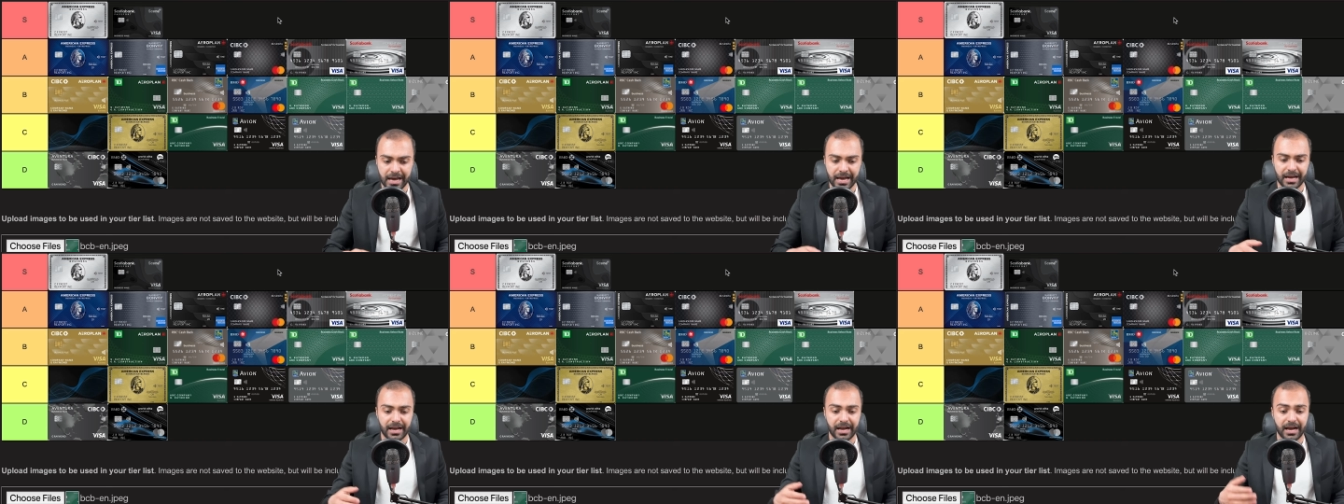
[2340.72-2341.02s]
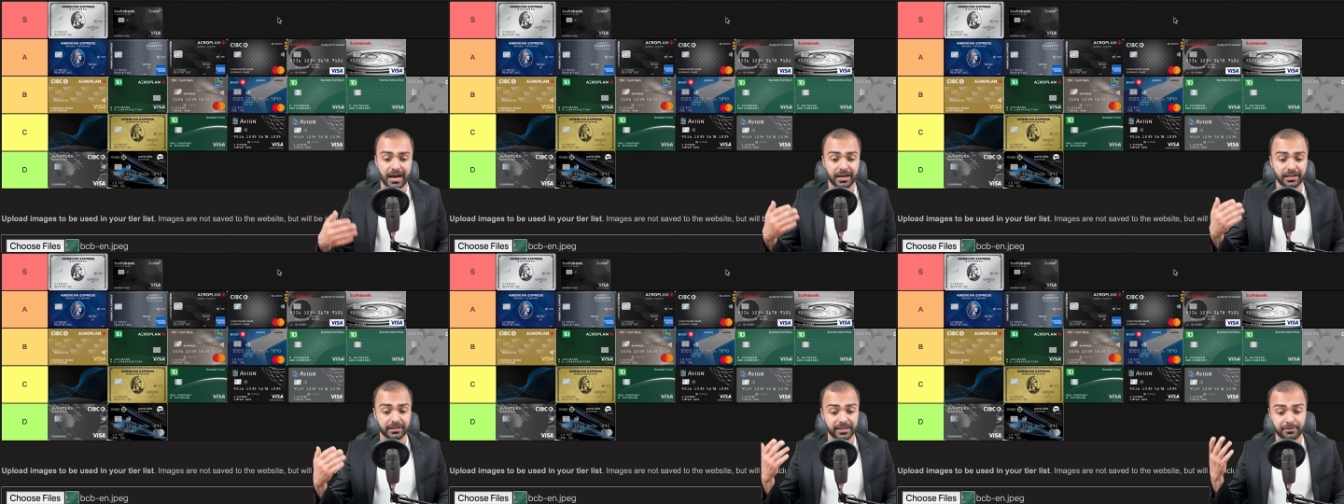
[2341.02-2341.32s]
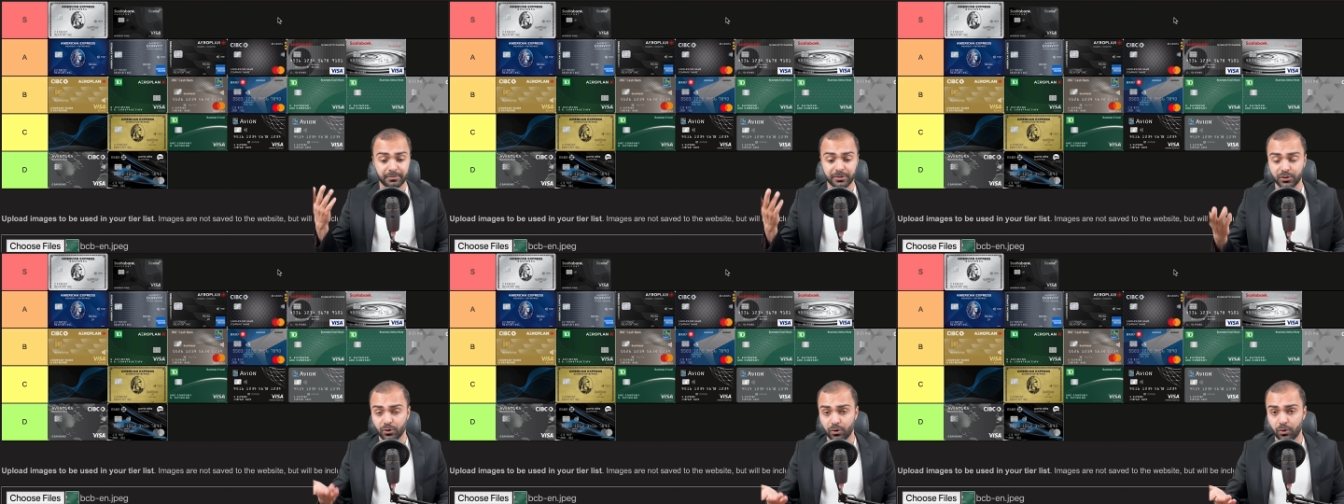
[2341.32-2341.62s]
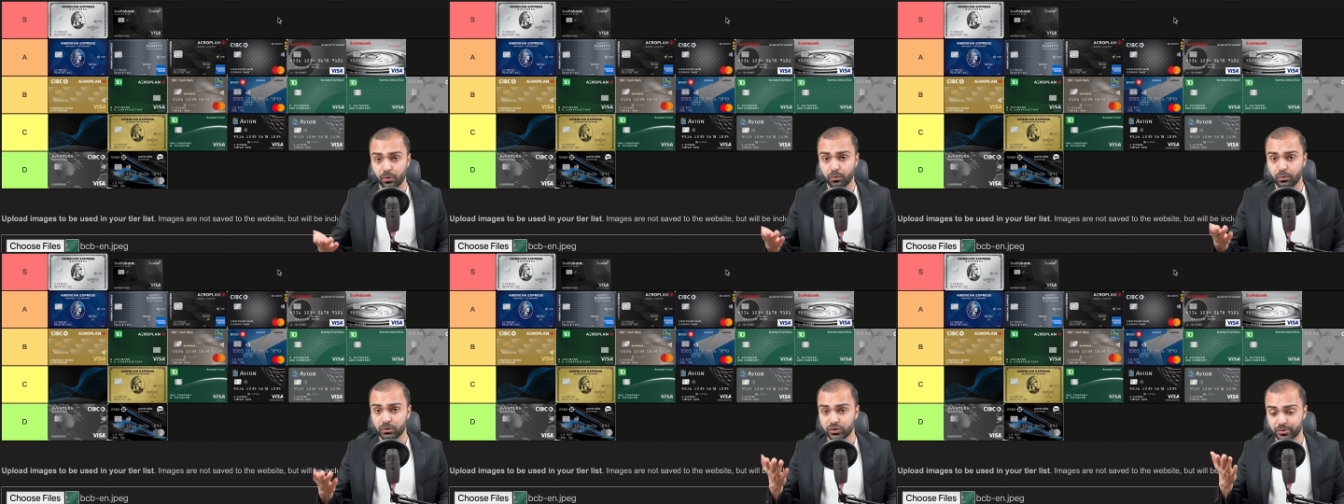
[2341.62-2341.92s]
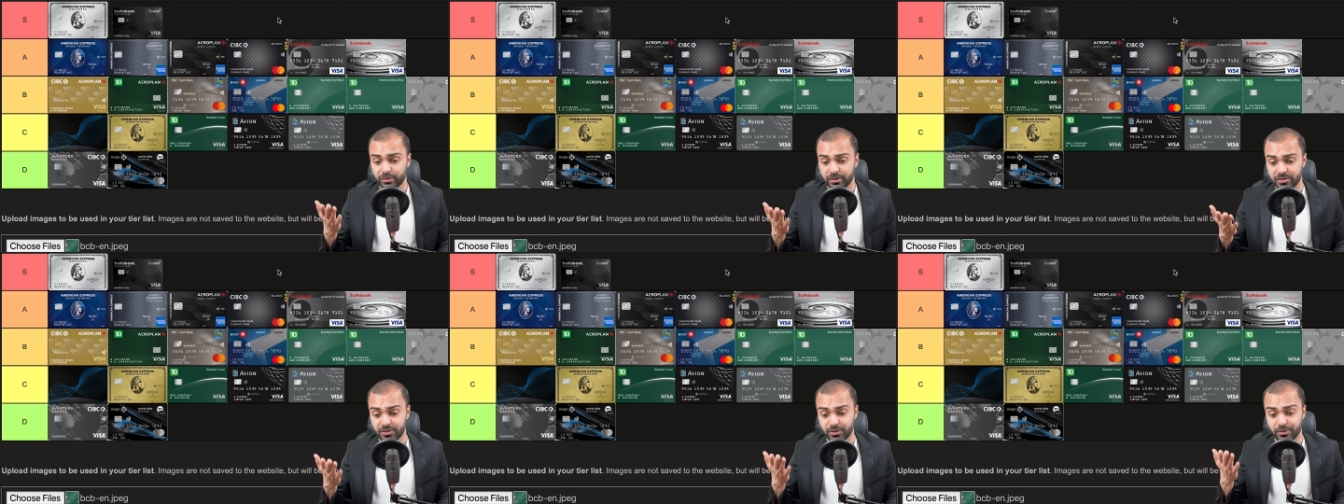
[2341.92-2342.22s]
Let me know which
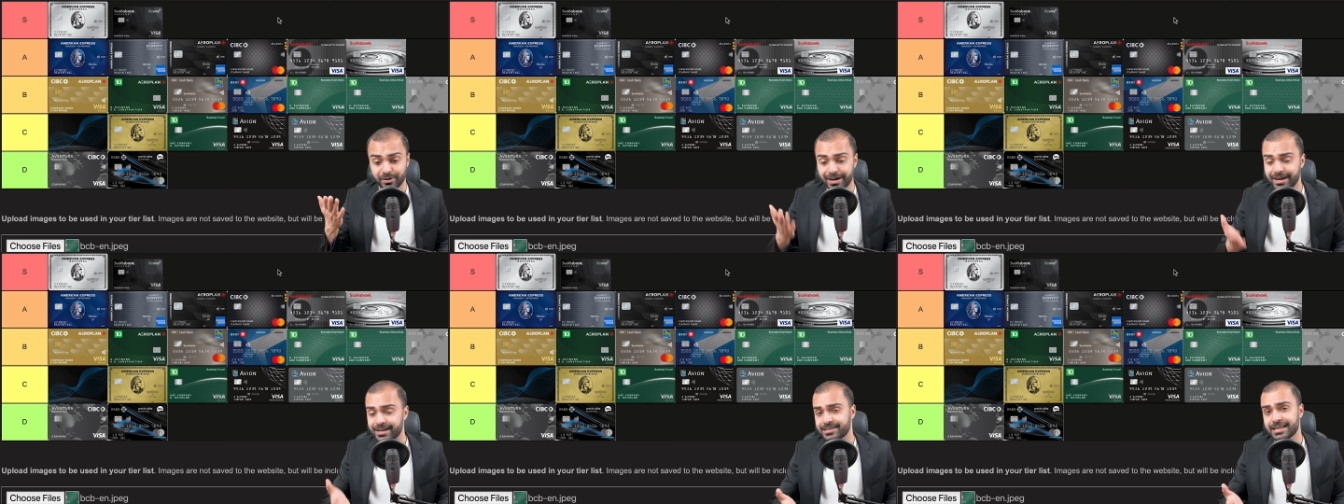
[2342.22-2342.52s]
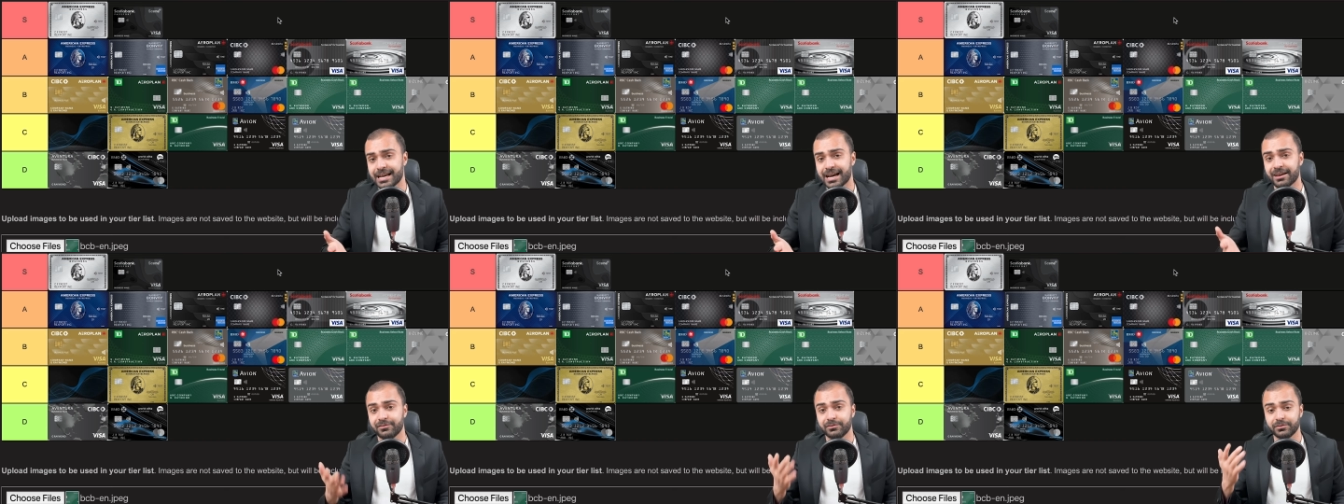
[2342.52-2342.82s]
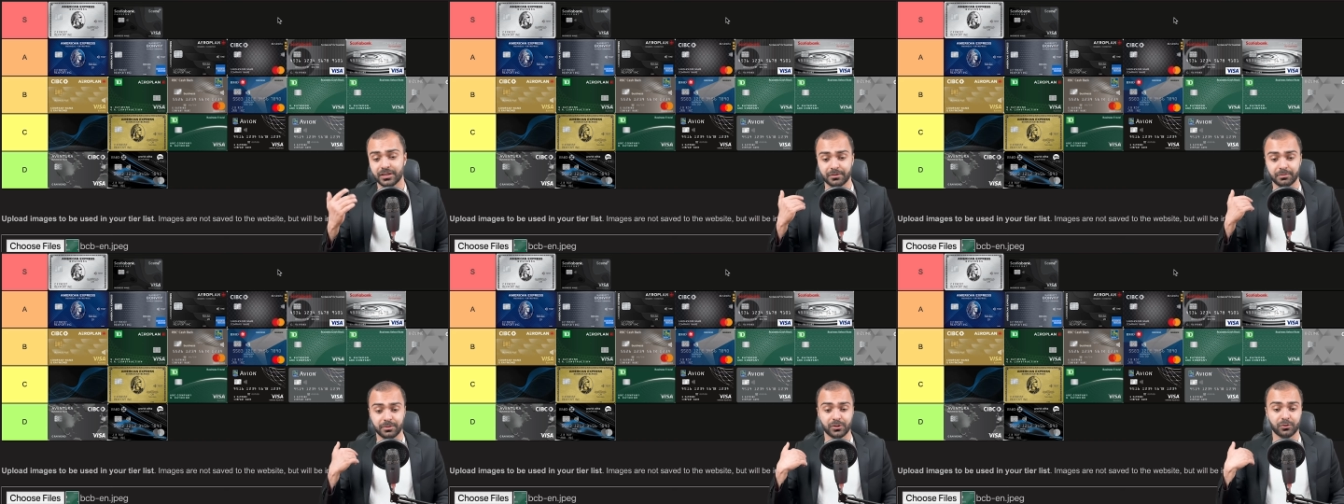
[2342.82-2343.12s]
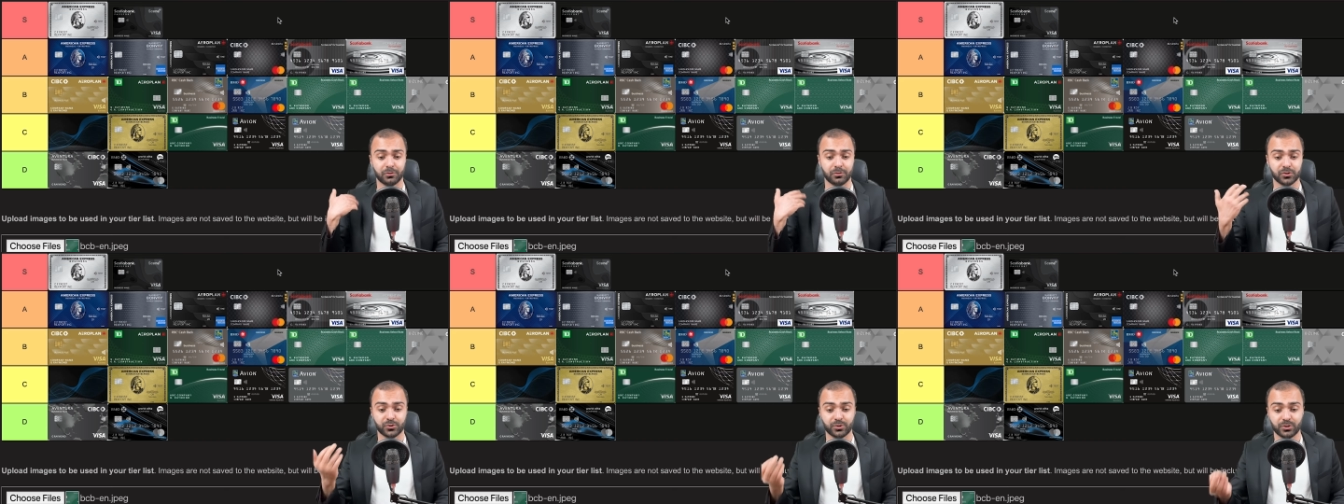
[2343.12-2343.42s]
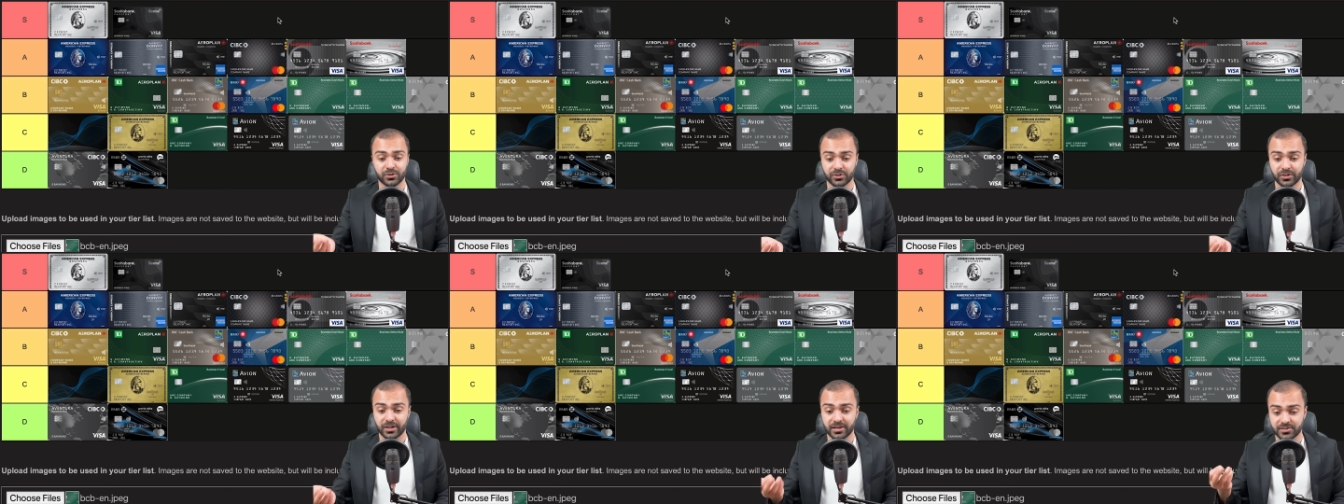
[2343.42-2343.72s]
ones you guys have. Let me know which
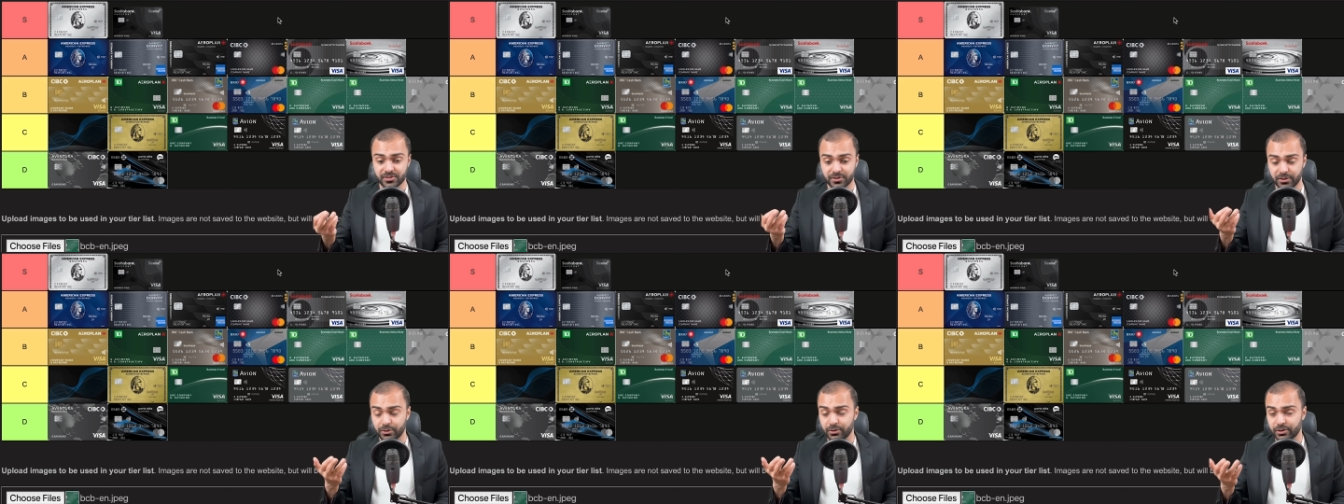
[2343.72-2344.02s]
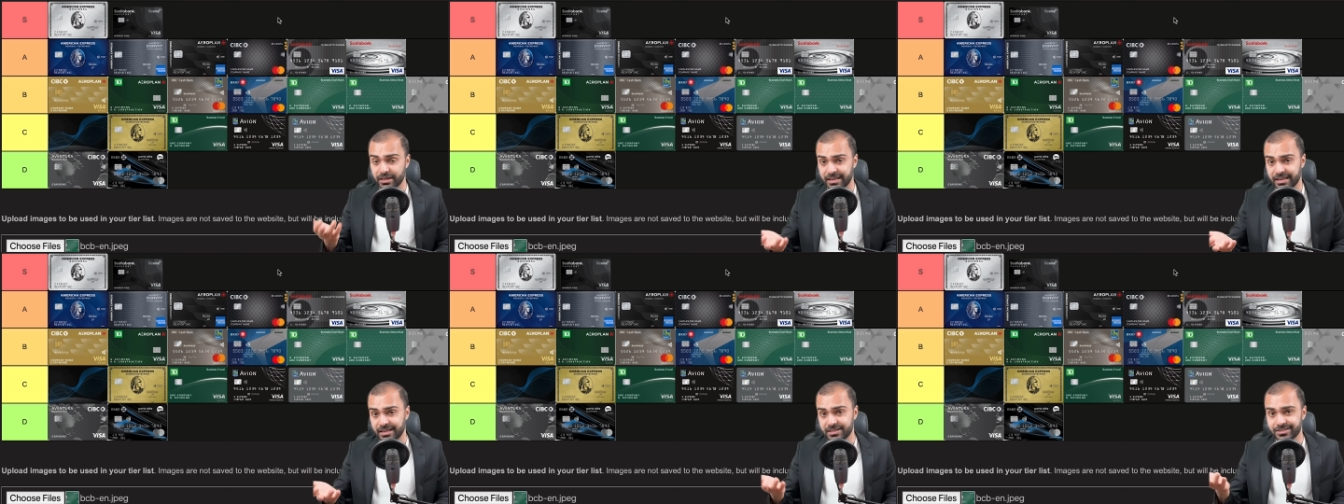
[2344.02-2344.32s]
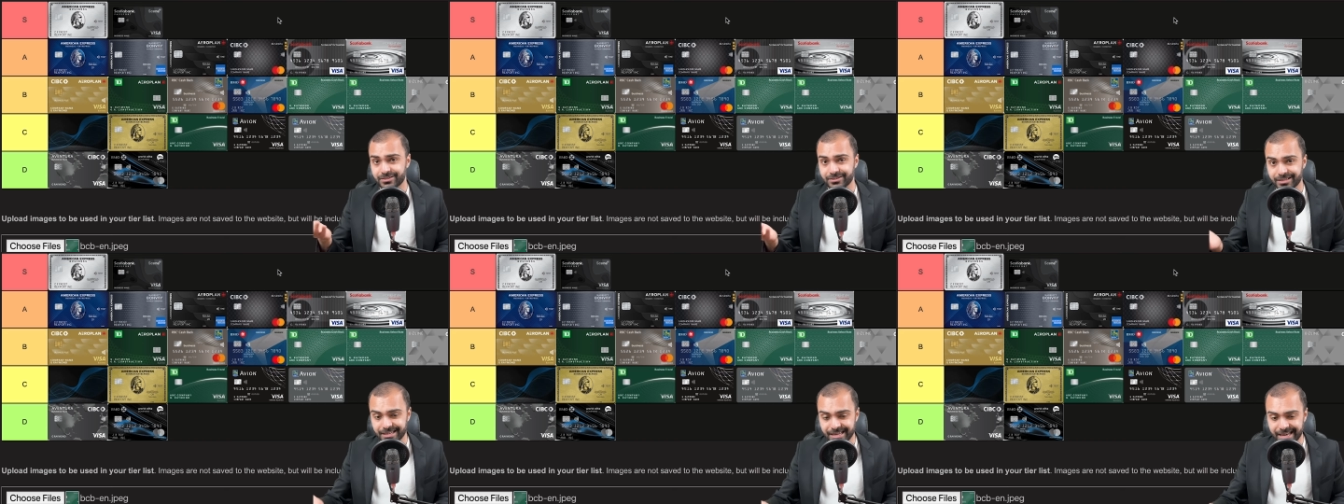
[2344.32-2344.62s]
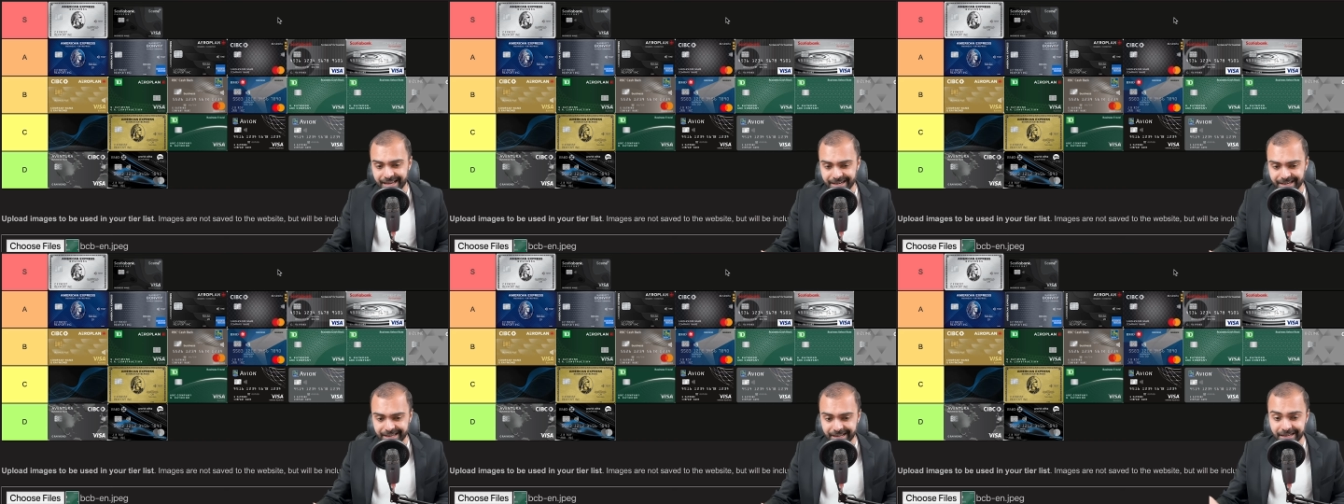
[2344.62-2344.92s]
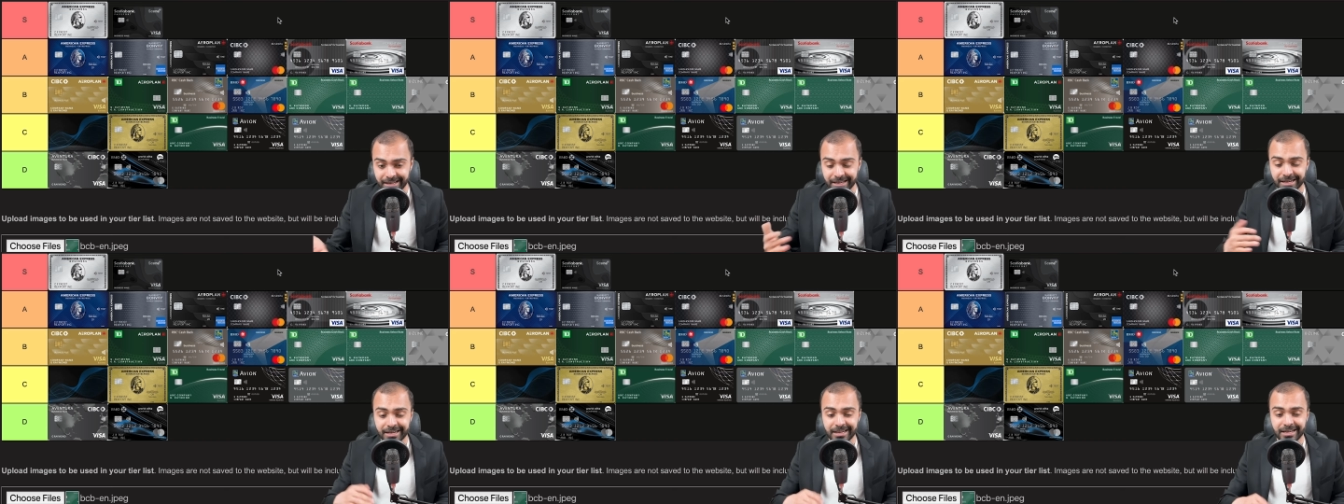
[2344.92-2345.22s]
ones you guys are looking into
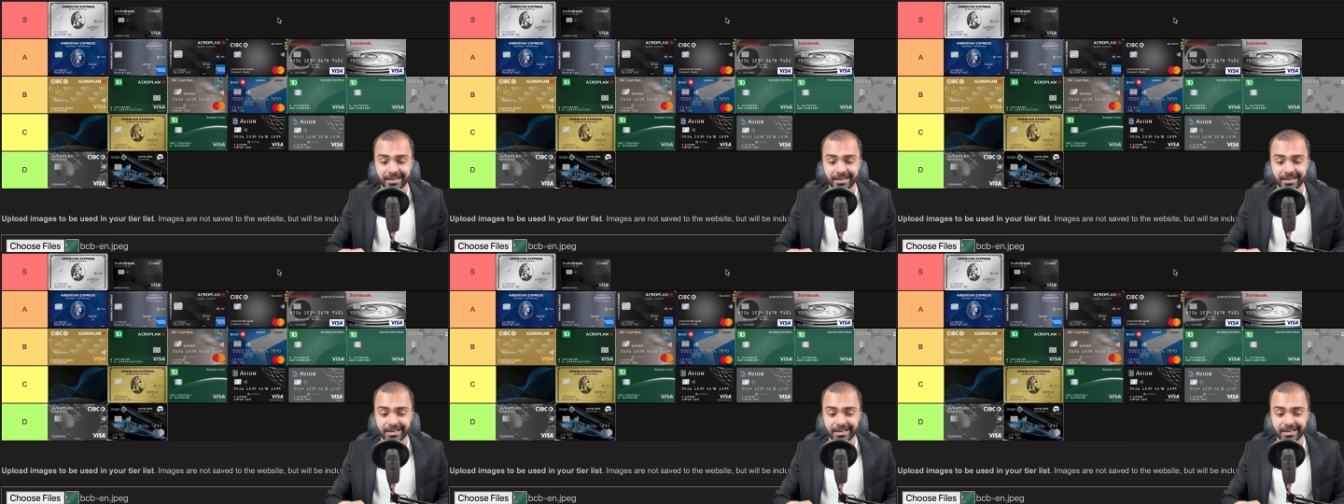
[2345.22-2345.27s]
getting.